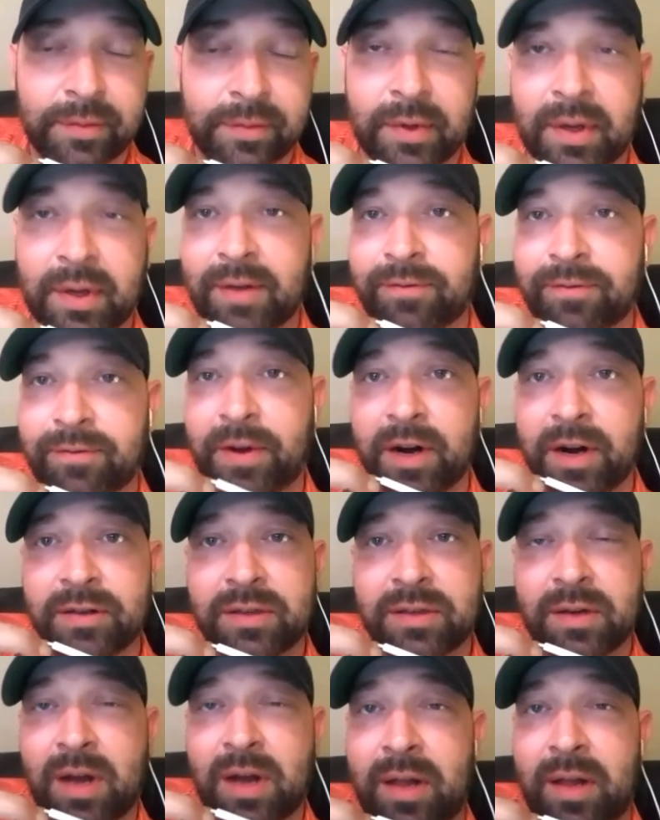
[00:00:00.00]
First in
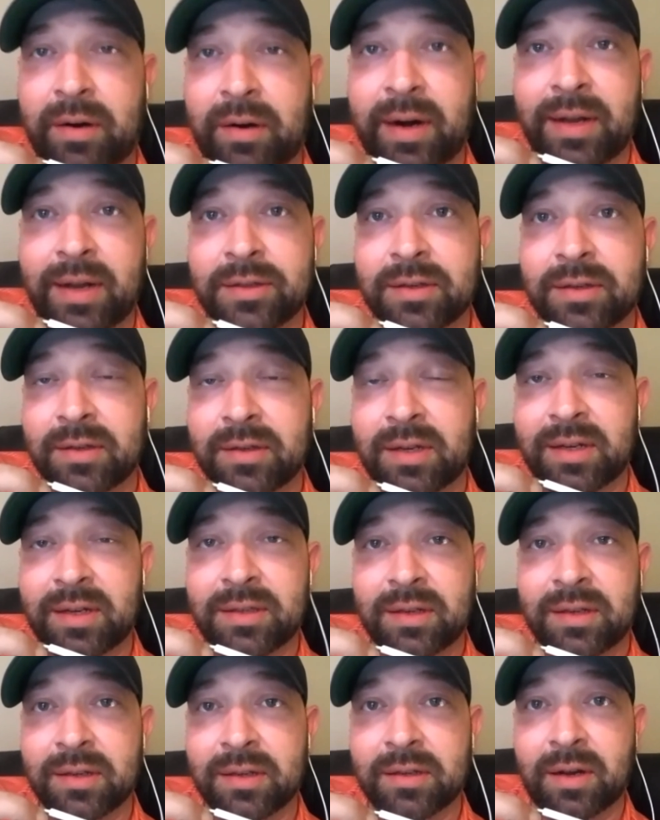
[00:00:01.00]
all-around
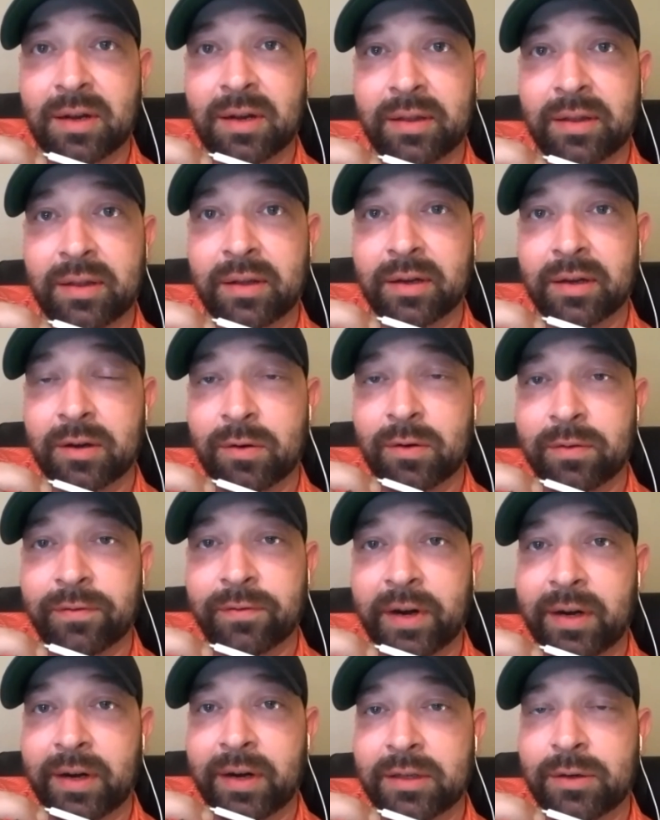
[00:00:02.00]
statistics on the Korn
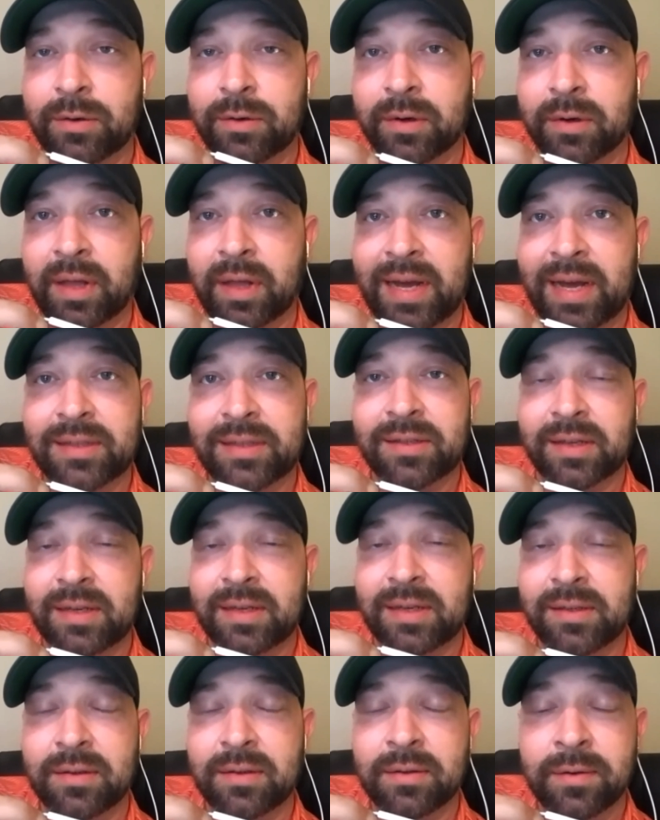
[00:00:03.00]
Ferry Tour last
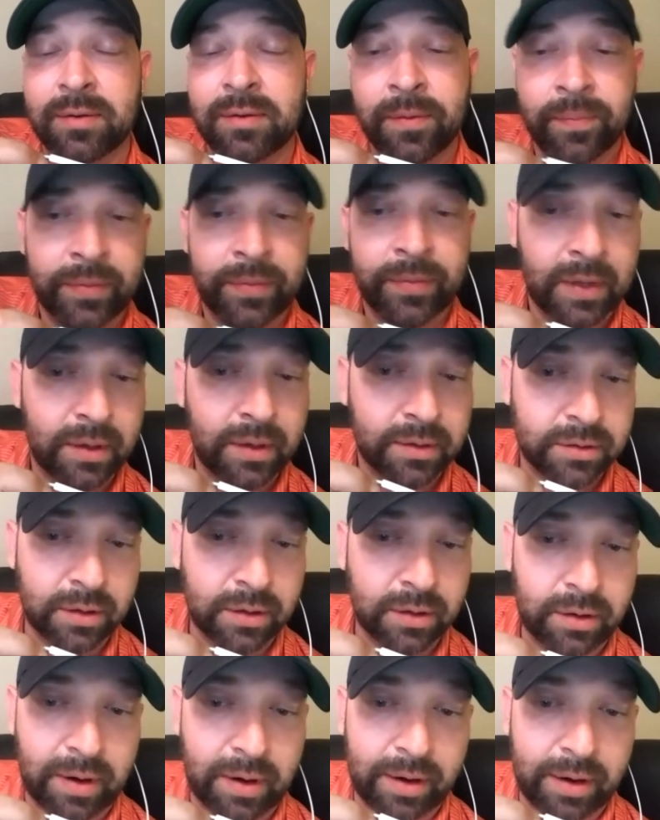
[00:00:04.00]
season.
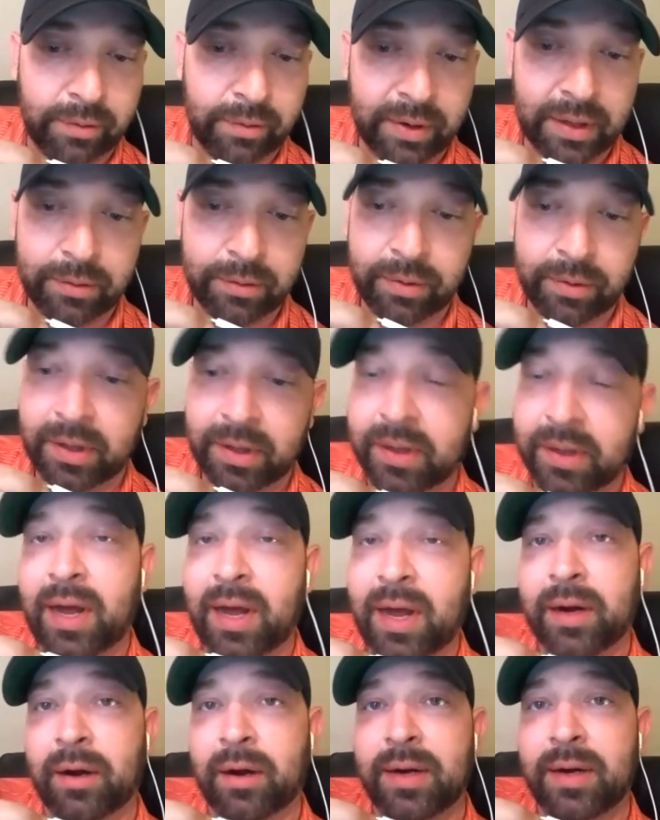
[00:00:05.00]
So I really, really
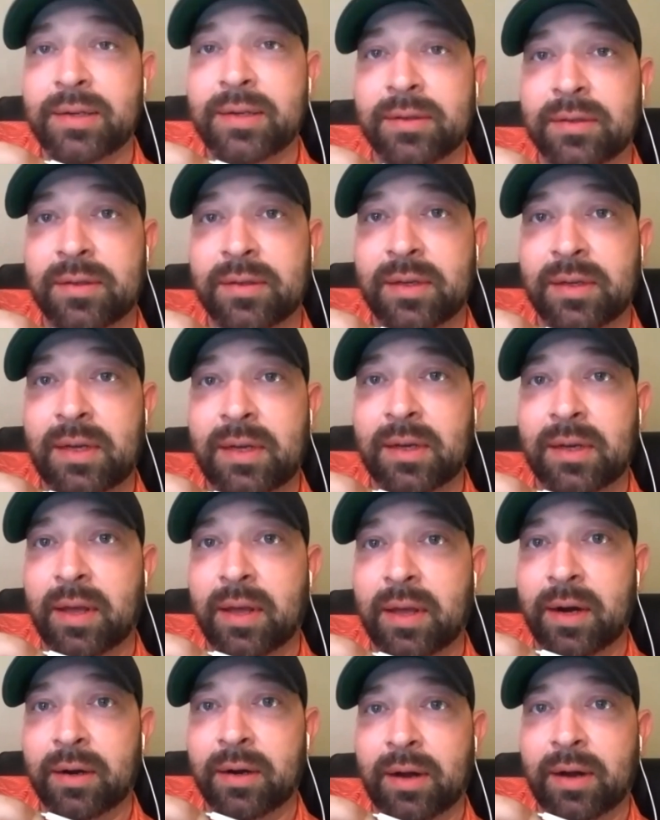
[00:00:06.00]
like Grayson Sigg
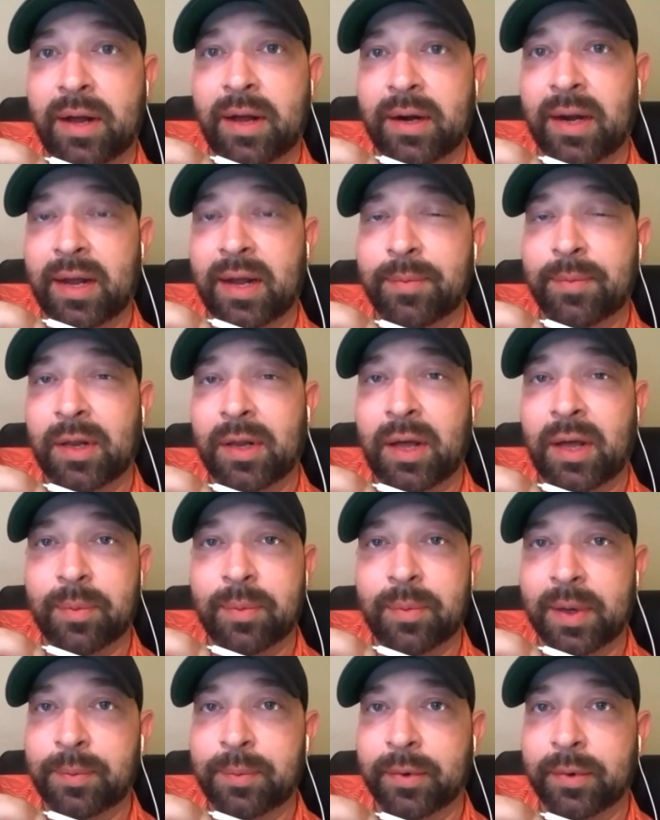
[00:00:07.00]
there. Not a name a lot of
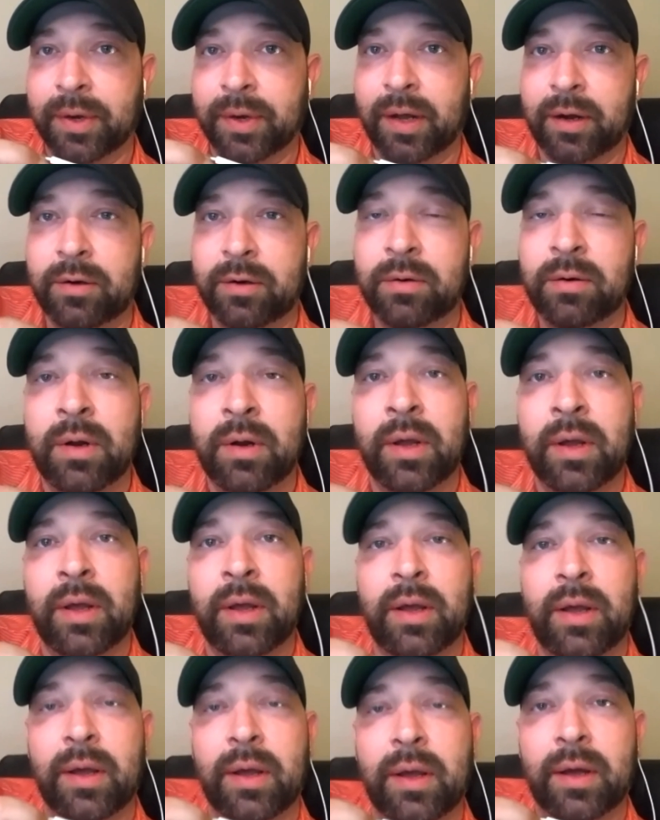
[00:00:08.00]
people know.
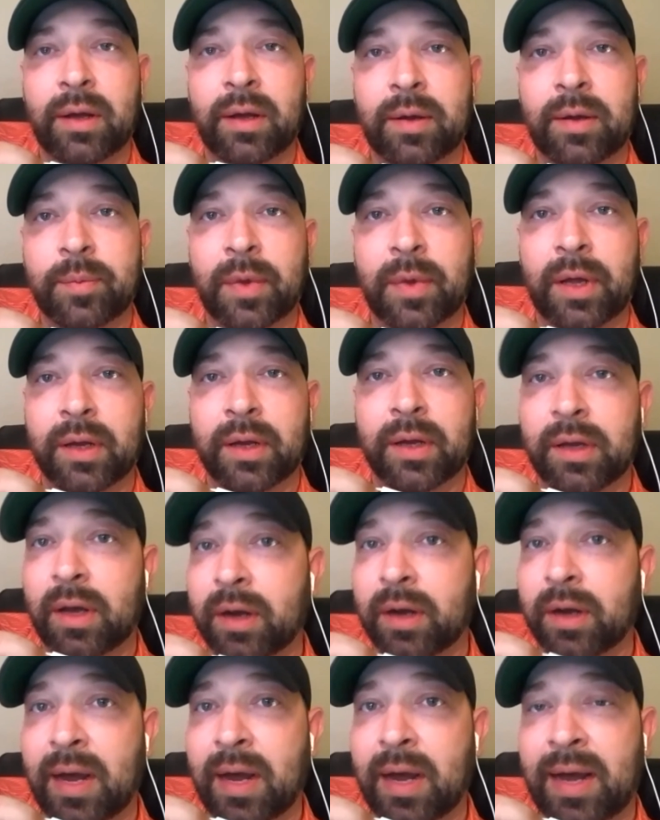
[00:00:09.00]
A
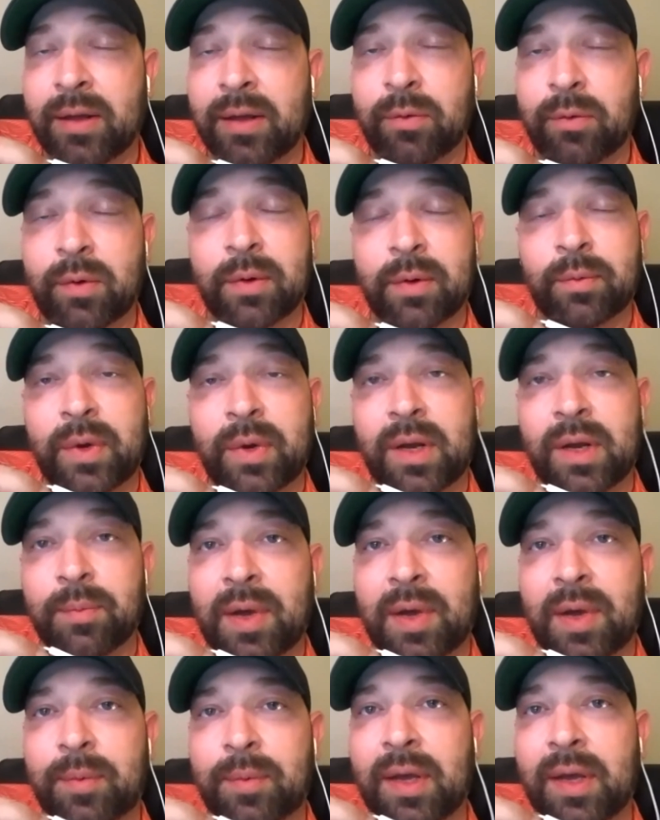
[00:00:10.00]
young guy that we can
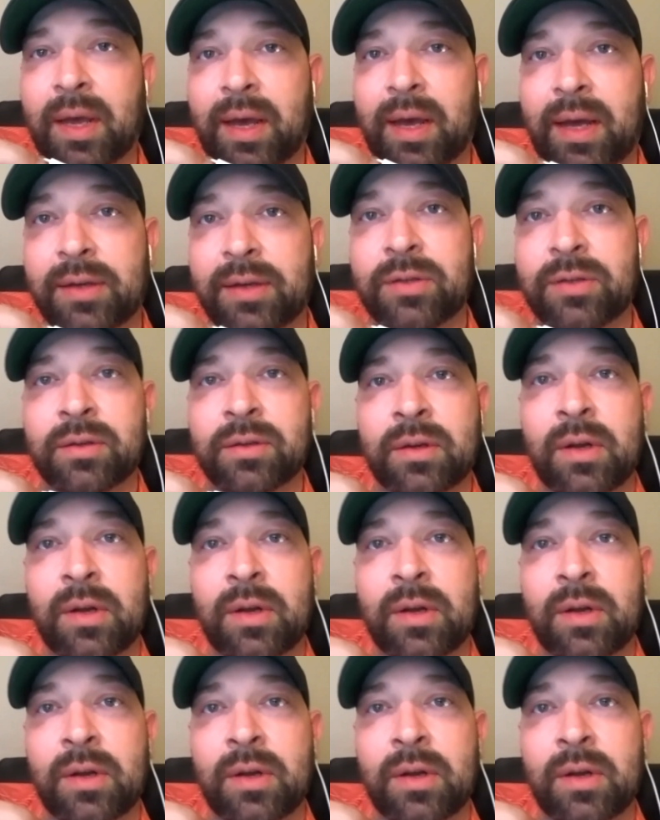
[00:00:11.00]
maybe catch,